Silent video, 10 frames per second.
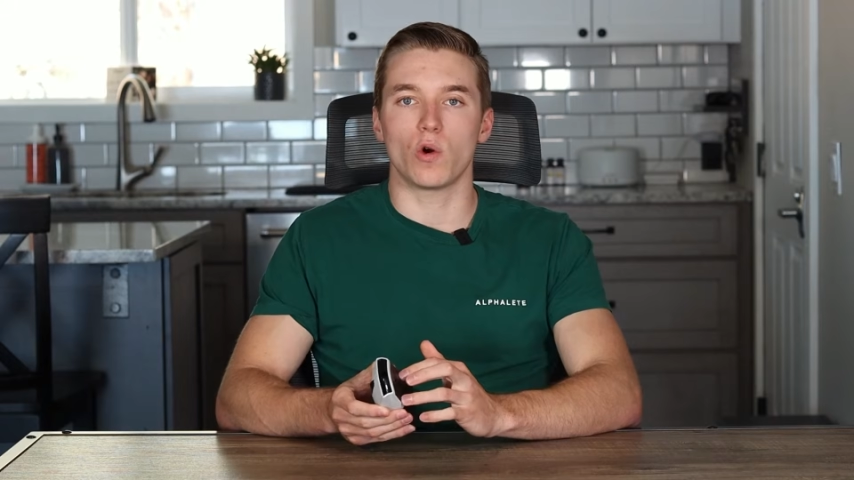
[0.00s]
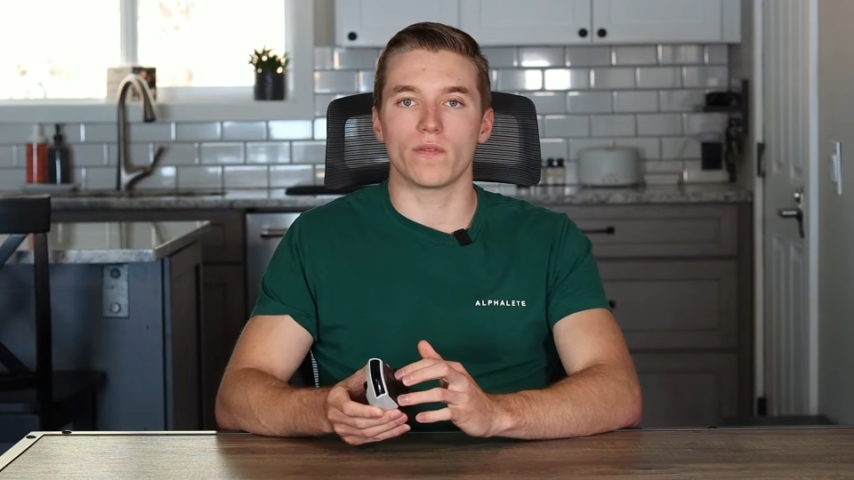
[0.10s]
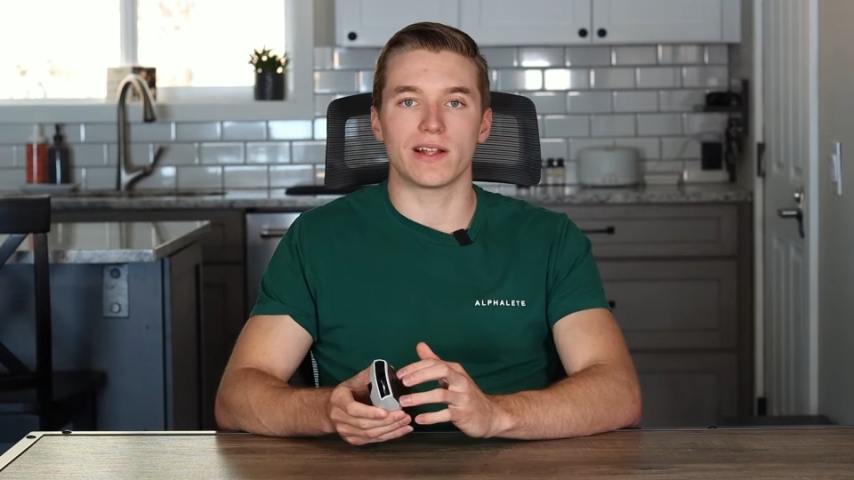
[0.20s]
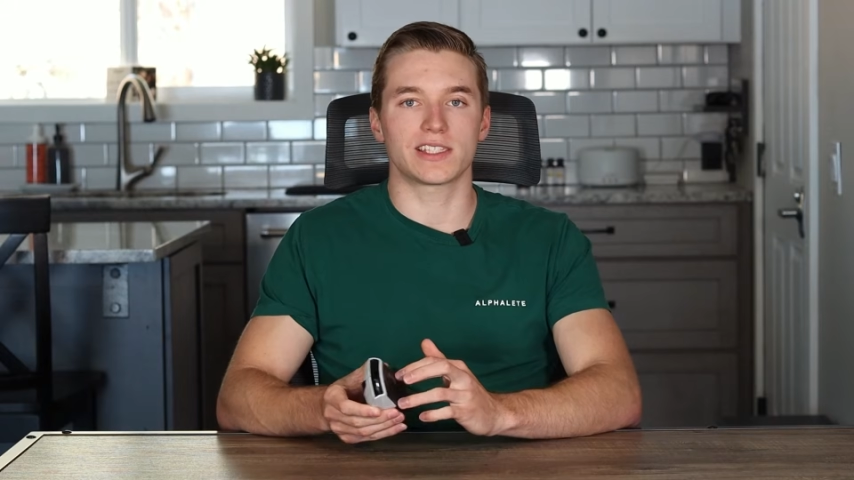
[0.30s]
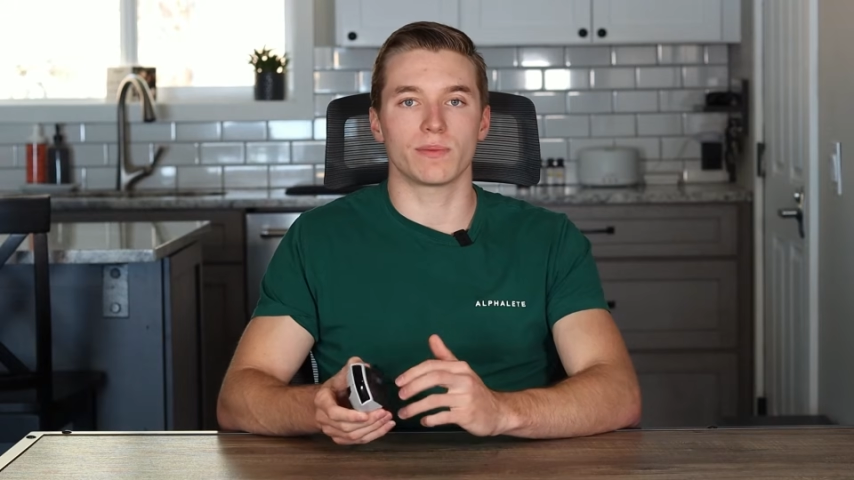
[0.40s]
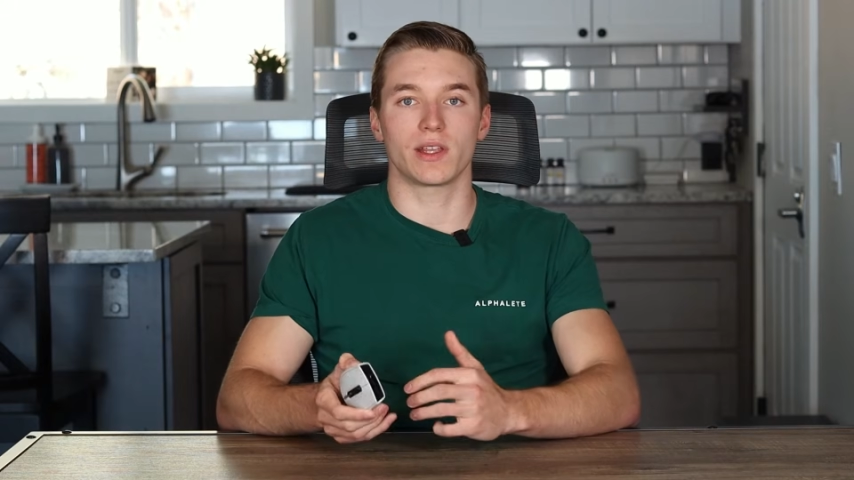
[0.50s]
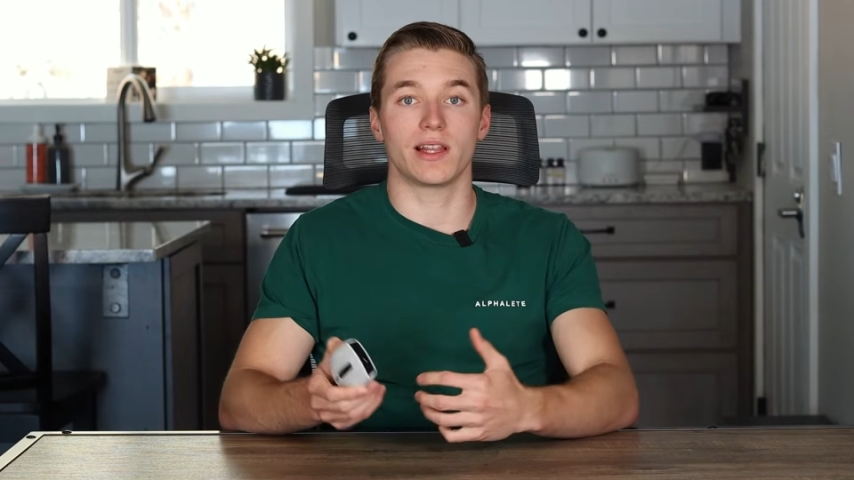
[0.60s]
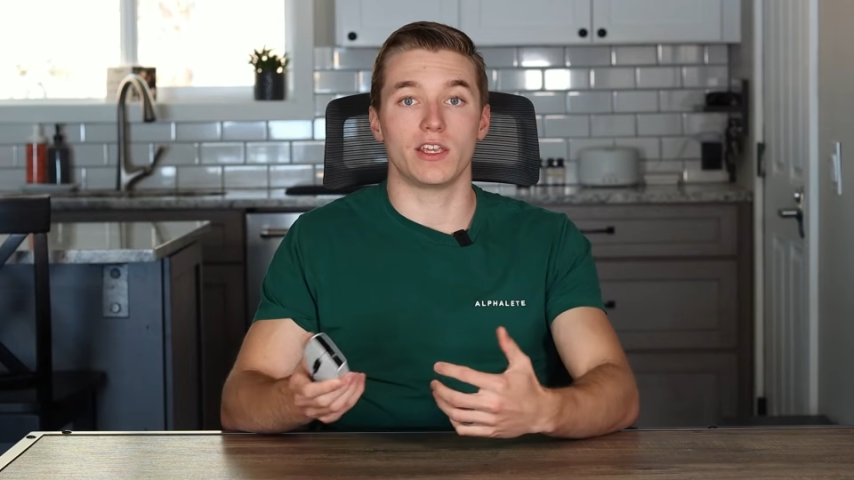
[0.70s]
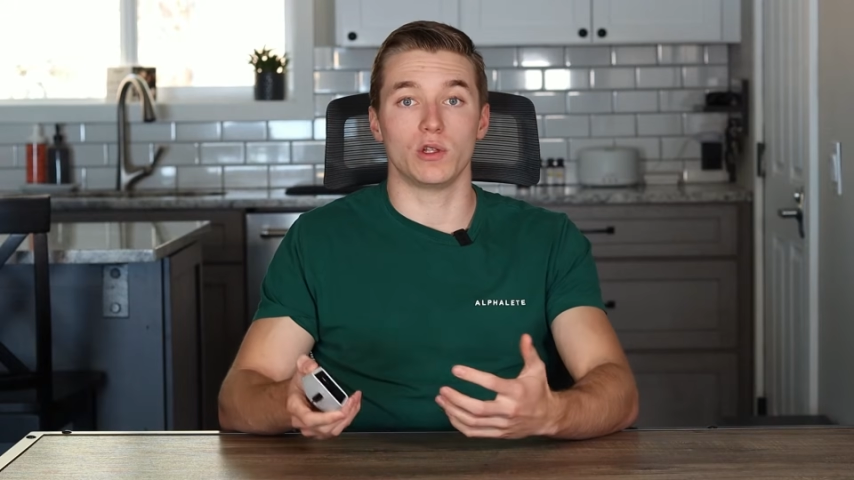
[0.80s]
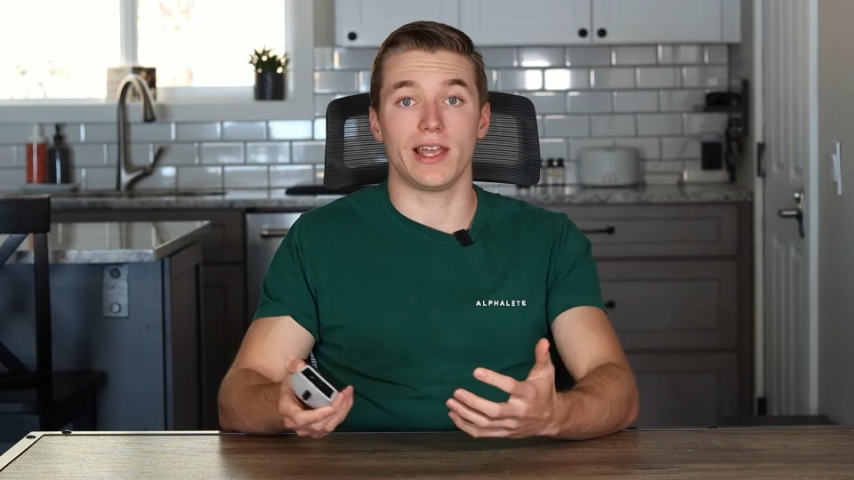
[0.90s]
or if that's something
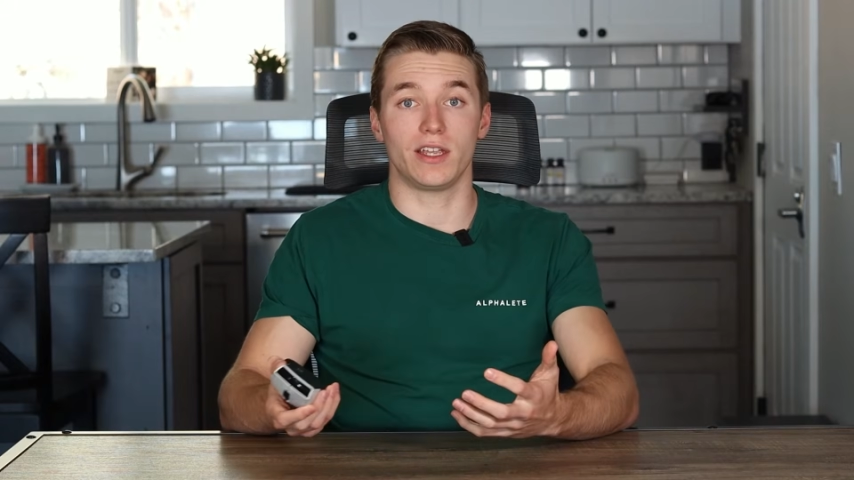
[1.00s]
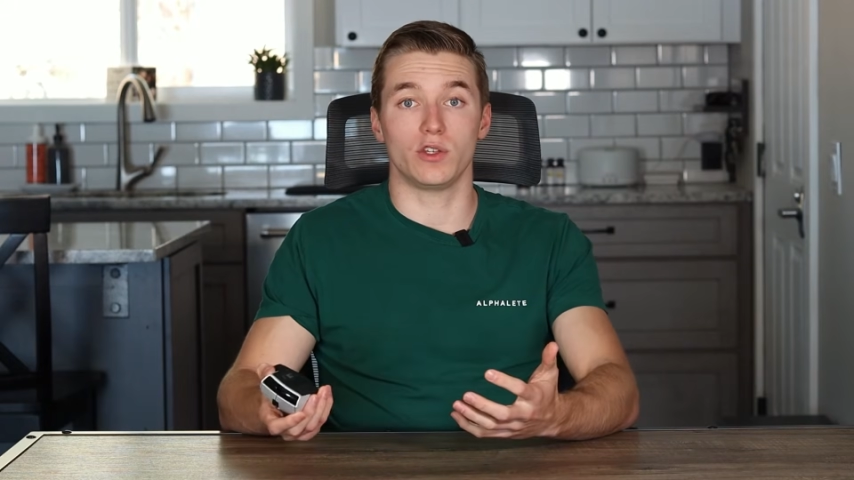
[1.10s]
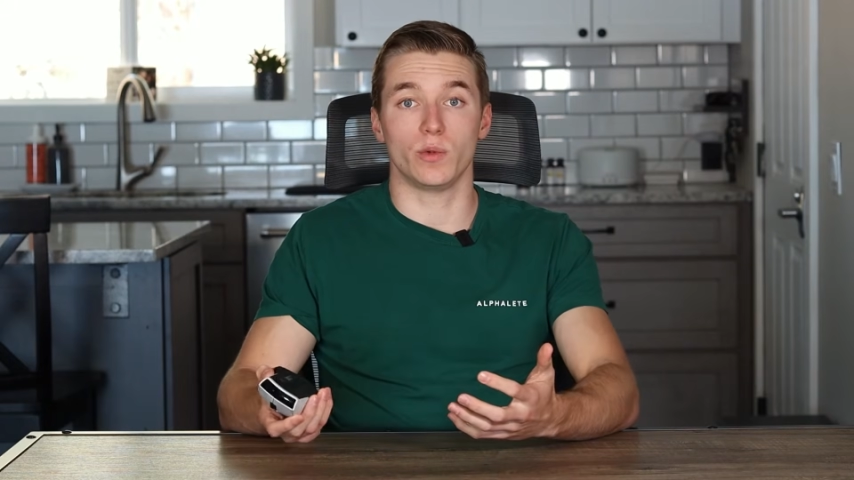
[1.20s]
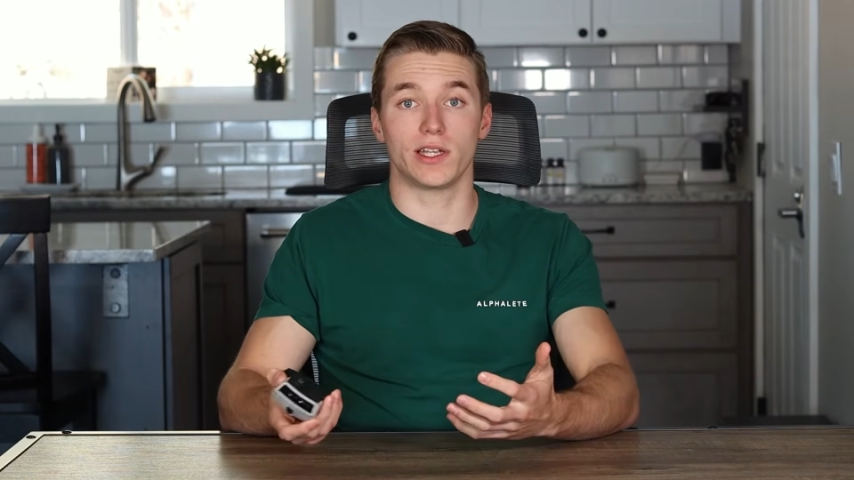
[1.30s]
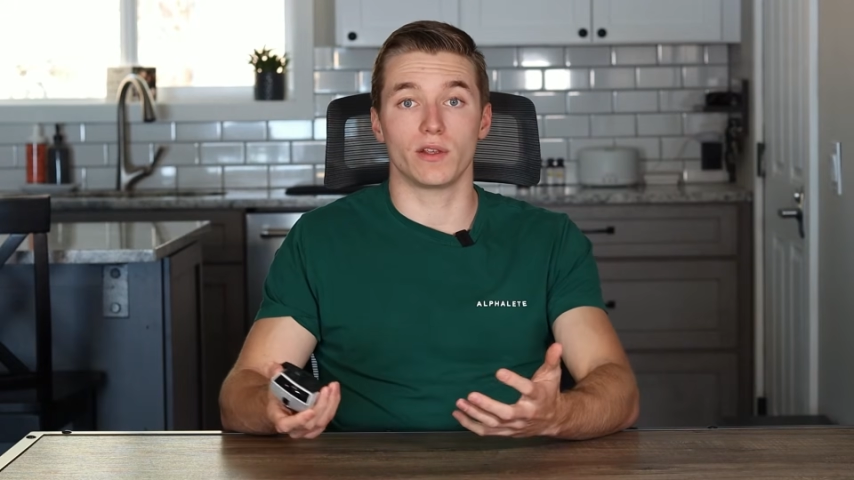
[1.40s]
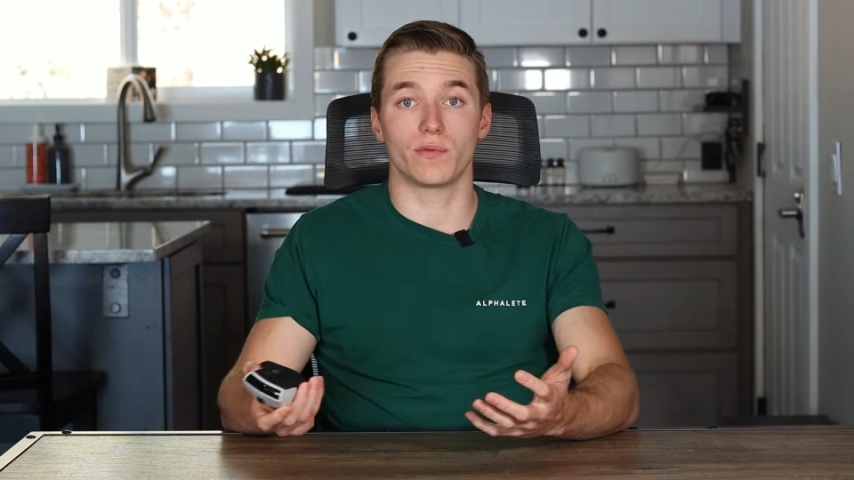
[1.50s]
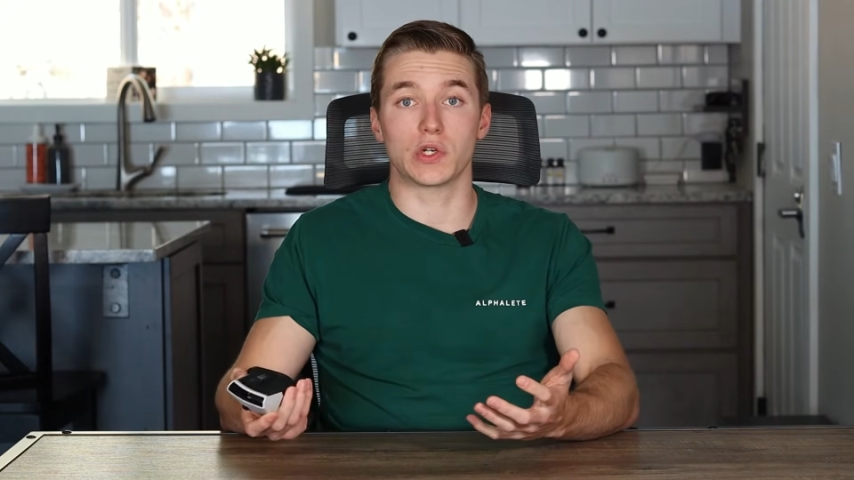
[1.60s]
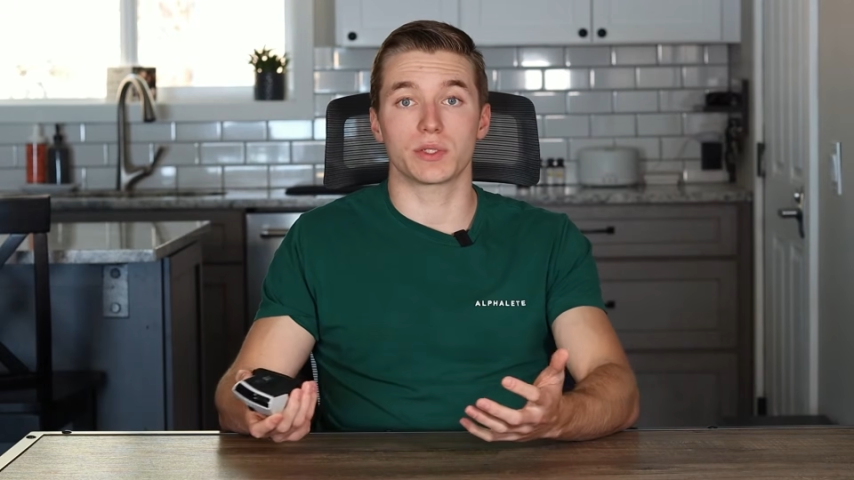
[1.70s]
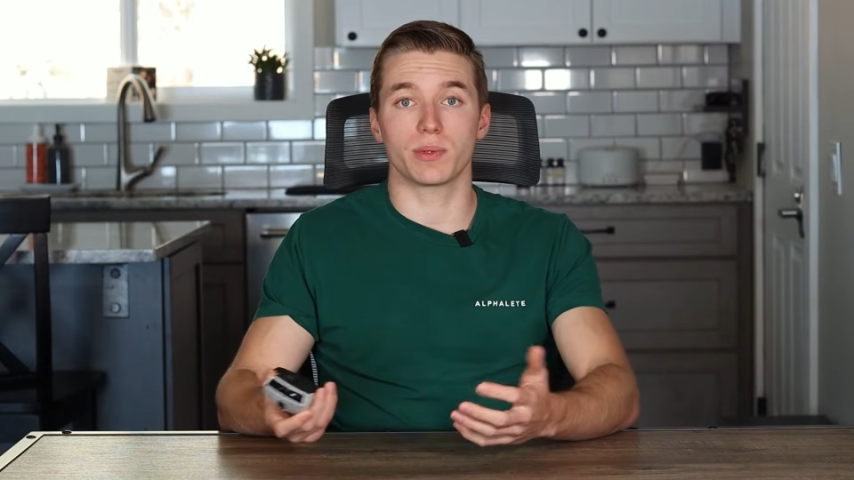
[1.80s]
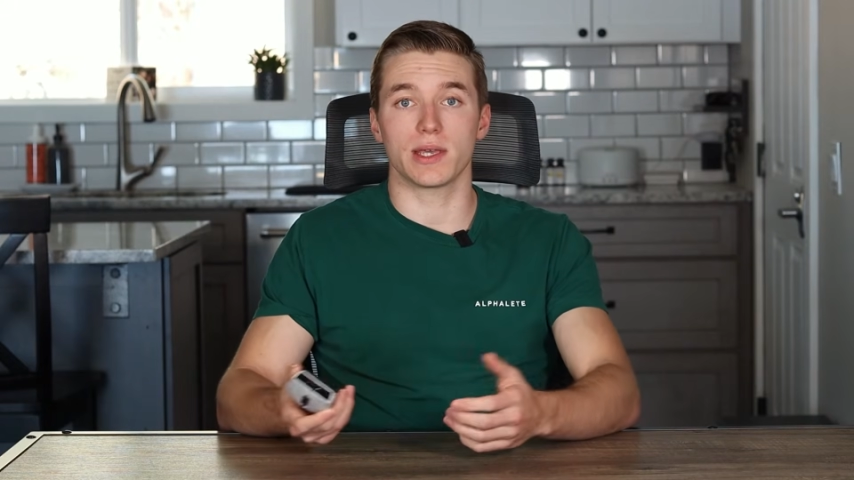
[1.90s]
that you like doing in the first